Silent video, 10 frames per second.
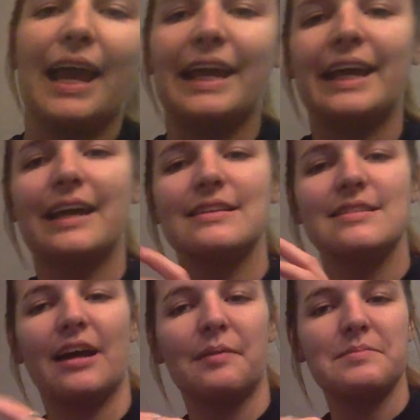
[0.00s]

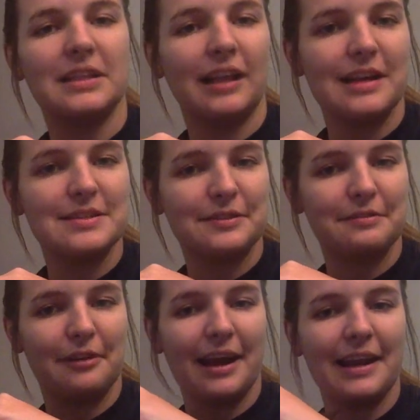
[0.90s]
And come to class on
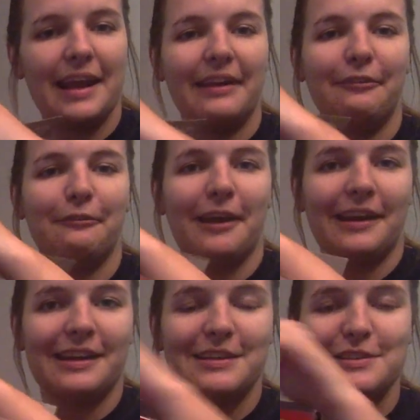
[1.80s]
Friday
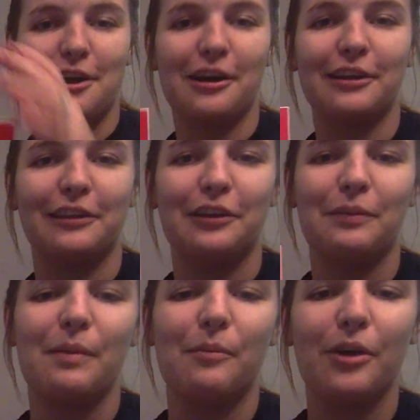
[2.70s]
ready to talk a little
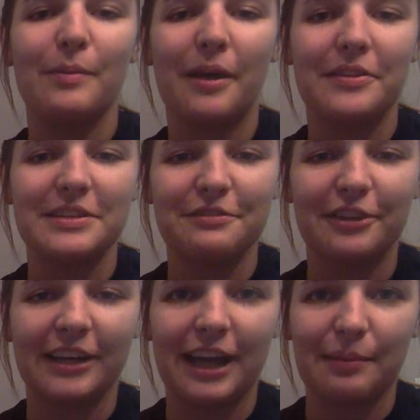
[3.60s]
bit more about the
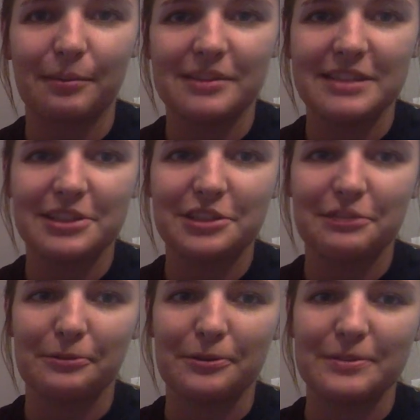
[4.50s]
different capitalization
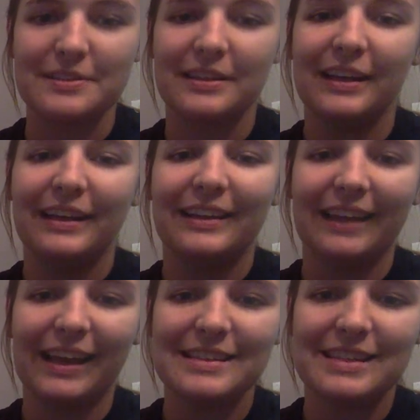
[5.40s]
rules.
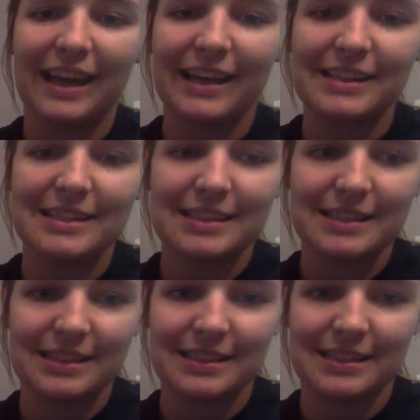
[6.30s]
Thanks, guys.